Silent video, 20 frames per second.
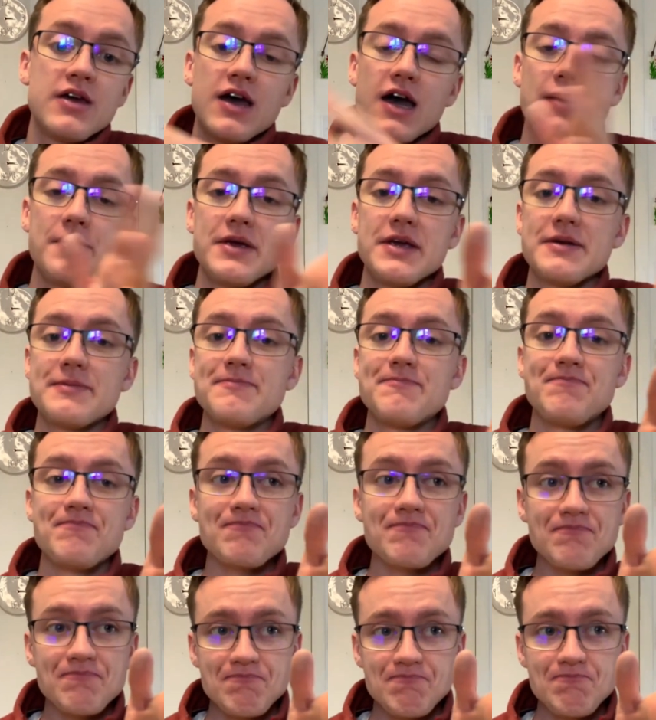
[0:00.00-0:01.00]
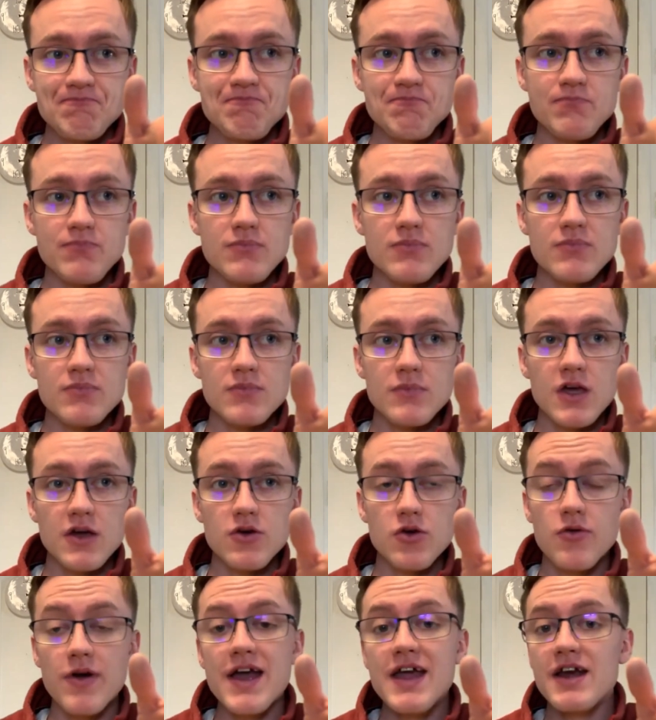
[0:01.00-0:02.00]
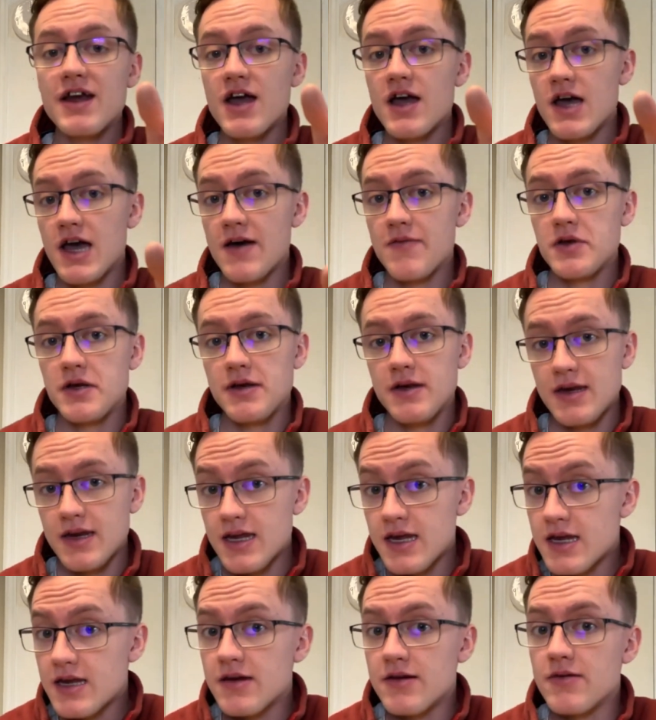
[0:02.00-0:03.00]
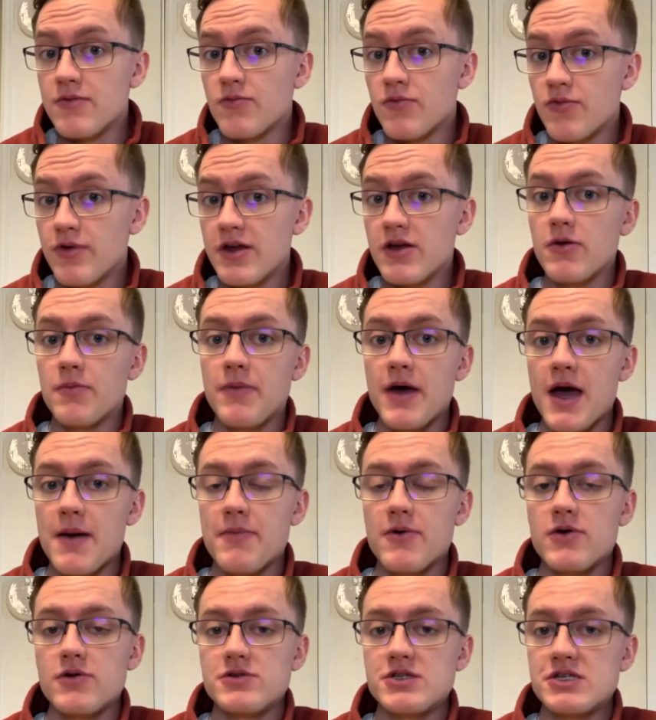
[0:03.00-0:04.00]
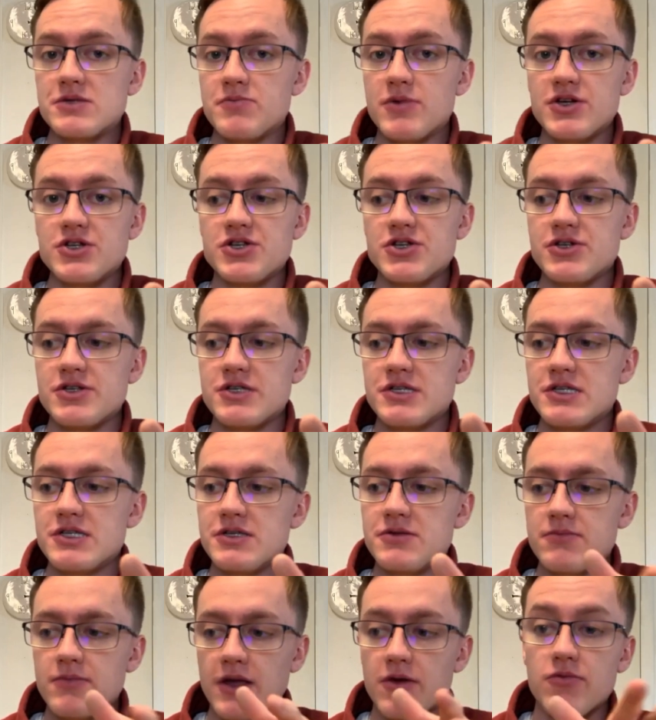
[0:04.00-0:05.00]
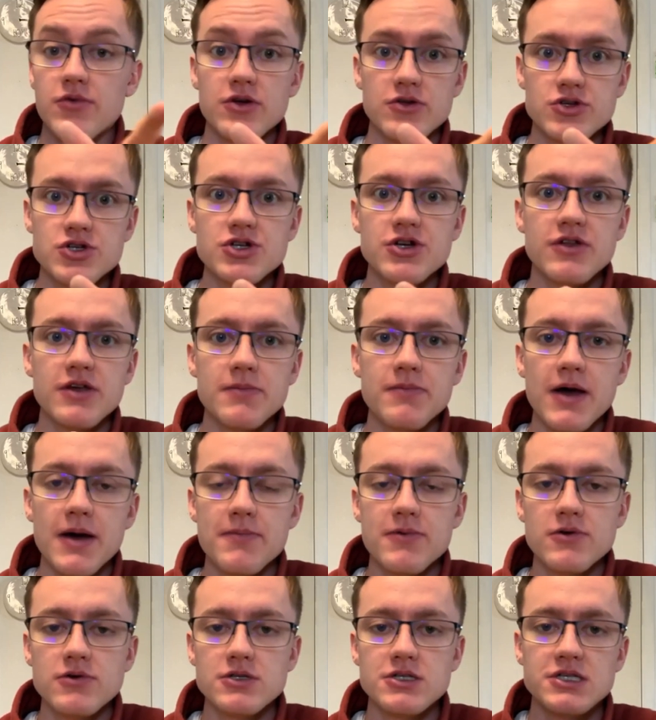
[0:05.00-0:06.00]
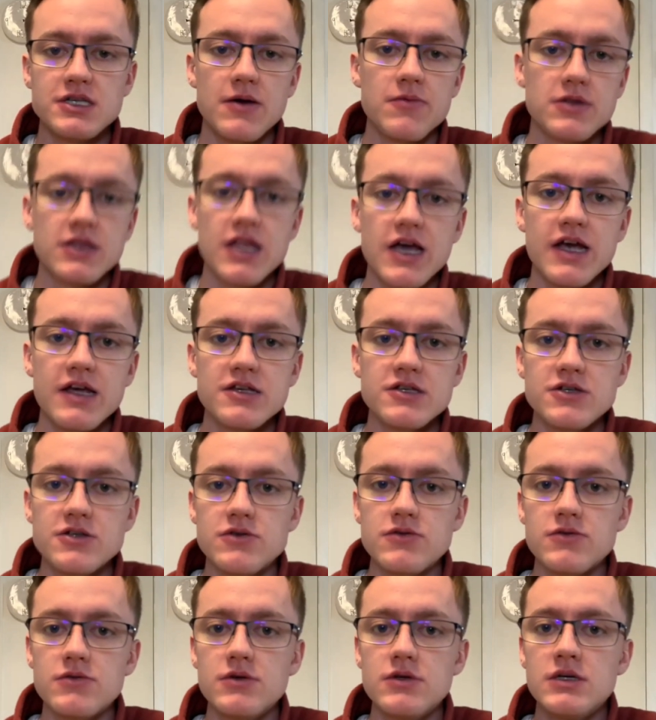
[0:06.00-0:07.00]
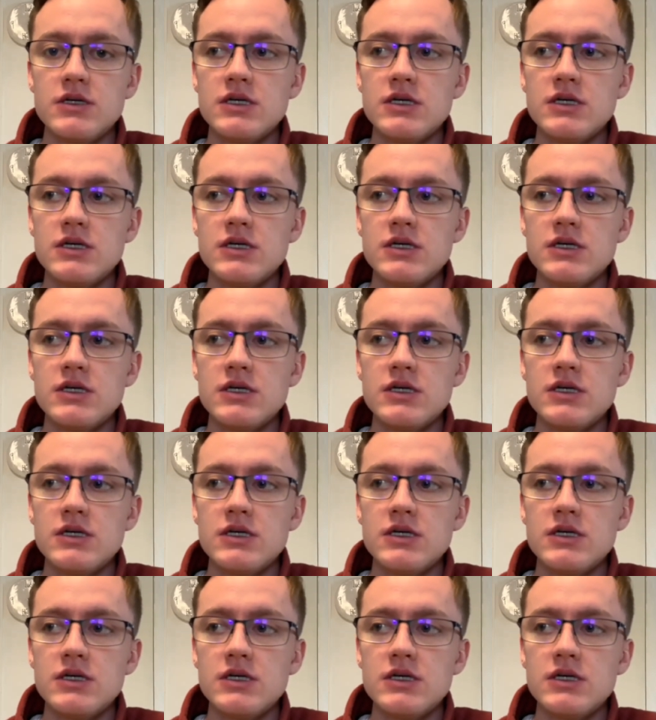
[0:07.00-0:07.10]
I mean, granted, I haven't eaten real peppers as much as like real chili peppers as I would like to,